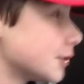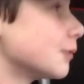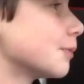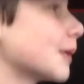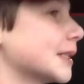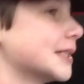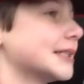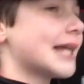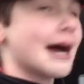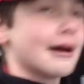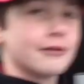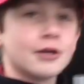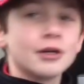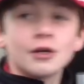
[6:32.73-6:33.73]
2 places
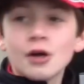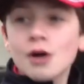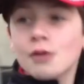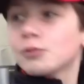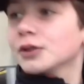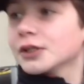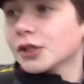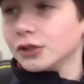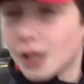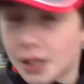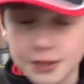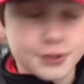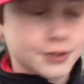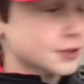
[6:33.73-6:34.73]
down on what he got
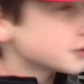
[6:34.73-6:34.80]
last